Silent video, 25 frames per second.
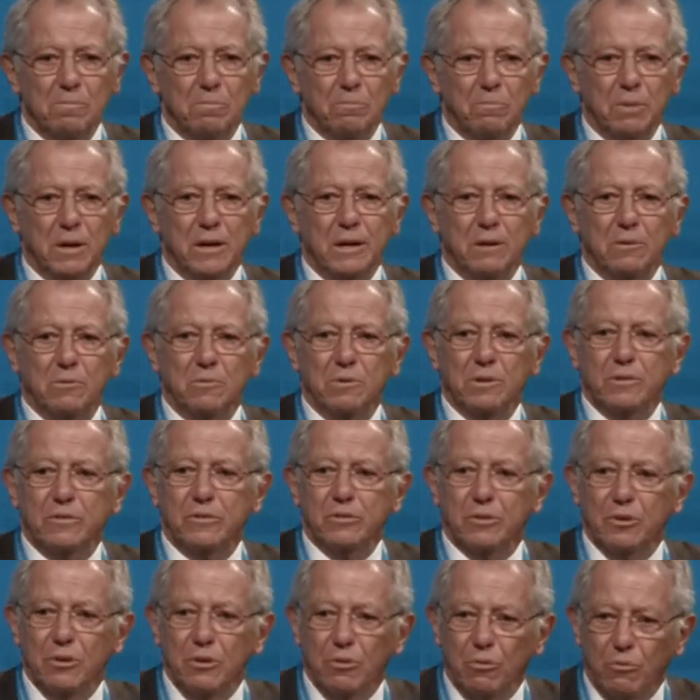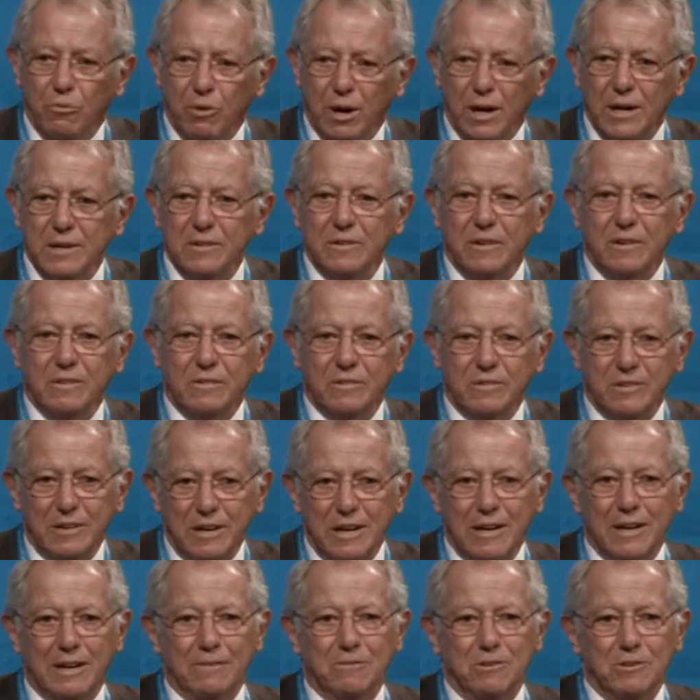but it was rising
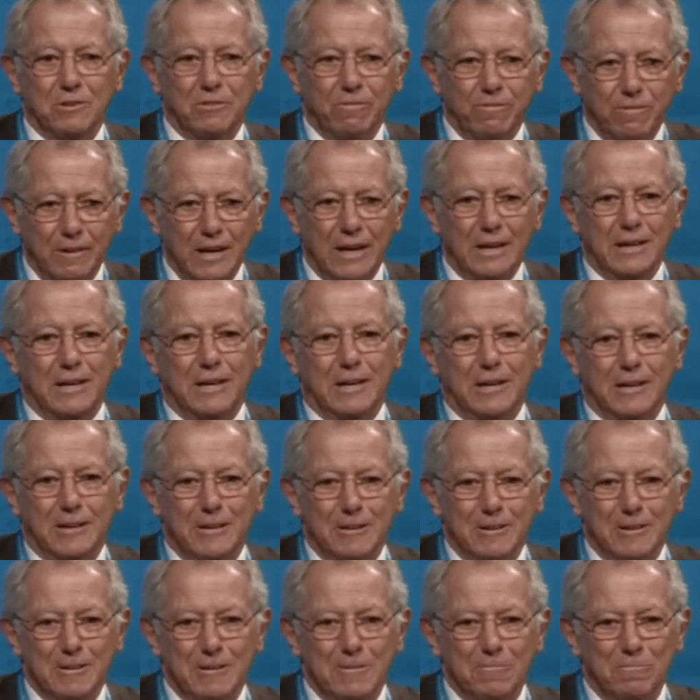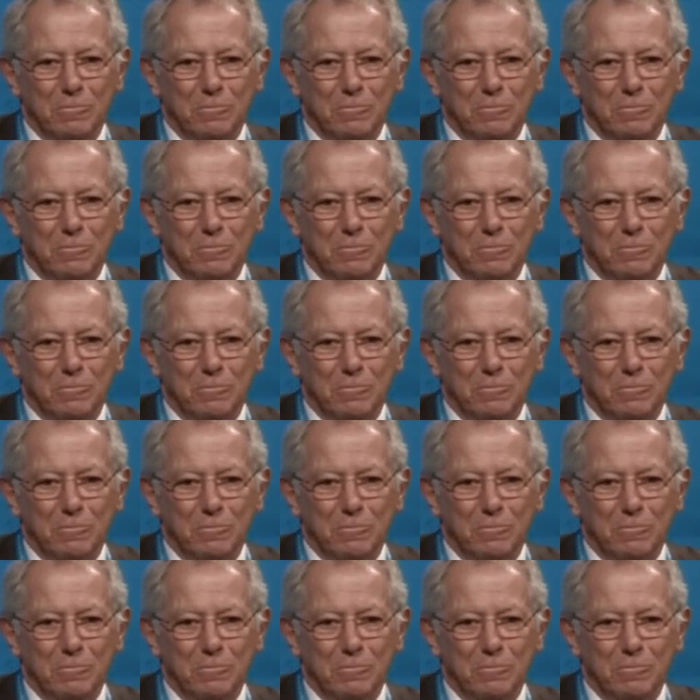sea levels flooding